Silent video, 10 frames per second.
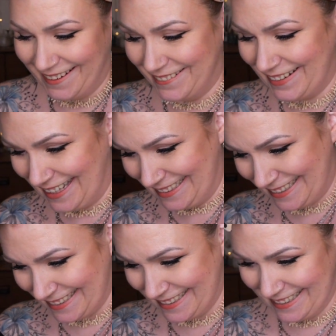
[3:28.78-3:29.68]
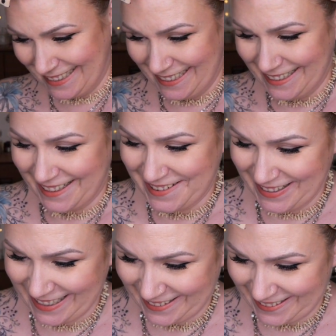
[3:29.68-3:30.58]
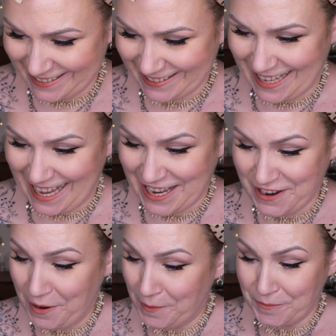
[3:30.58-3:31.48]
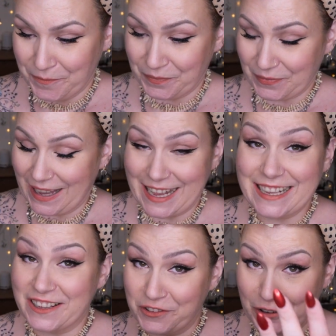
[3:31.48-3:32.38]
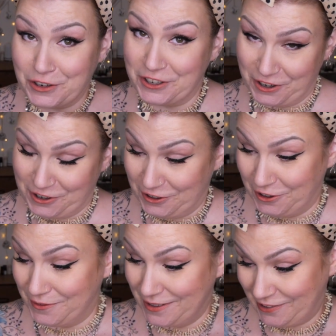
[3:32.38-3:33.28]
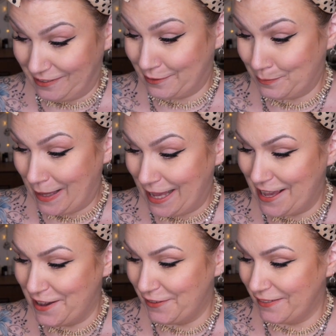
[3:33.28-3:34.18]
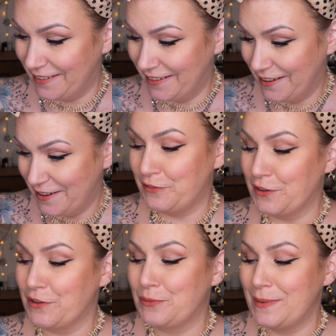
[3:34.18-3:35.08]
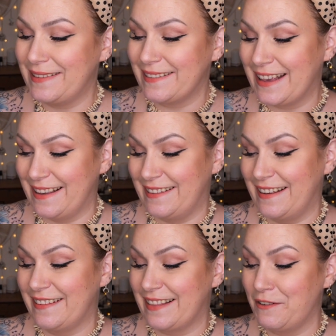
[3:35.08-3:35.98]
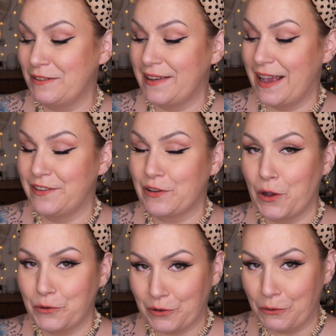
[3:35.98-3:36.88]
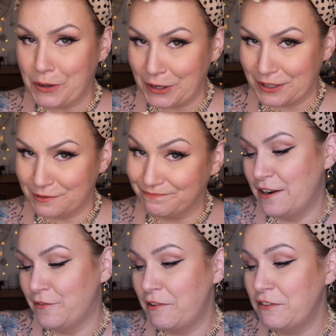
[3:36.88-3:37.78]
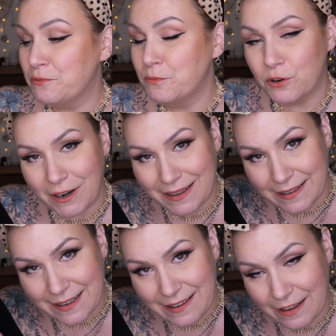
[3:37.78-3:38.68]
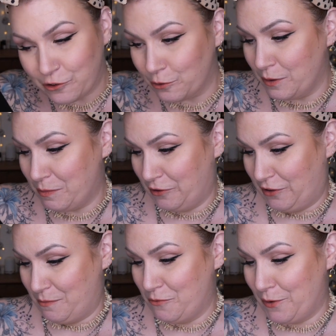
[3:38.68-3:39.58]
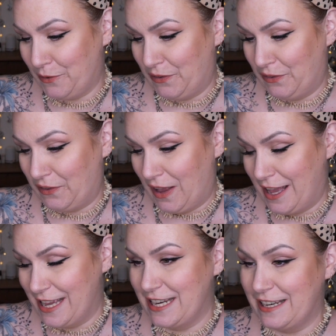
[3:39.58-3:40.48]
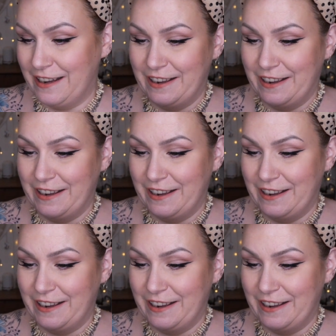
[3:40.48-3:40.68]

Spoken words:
What? Oh my gosh, okay. It goes on and on and on, which I'll spare you. For the sweetest kisses that will taste oh so good. In very small writing, it tells you on the bottom what's inside.